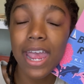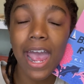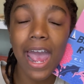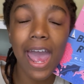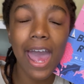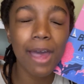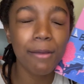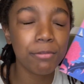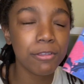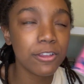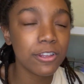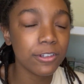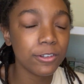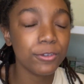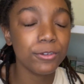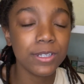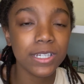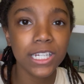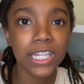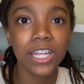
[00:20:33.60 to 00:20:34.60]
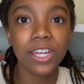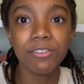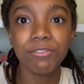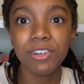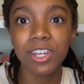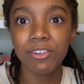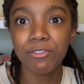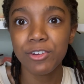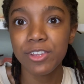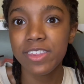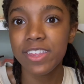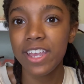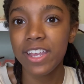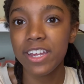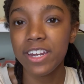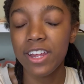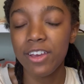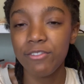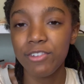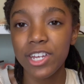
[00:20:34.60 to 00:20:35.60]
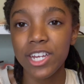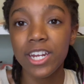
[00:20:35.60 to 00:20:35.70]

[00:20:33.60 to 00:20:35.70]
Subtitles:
absolutely loved every second of it.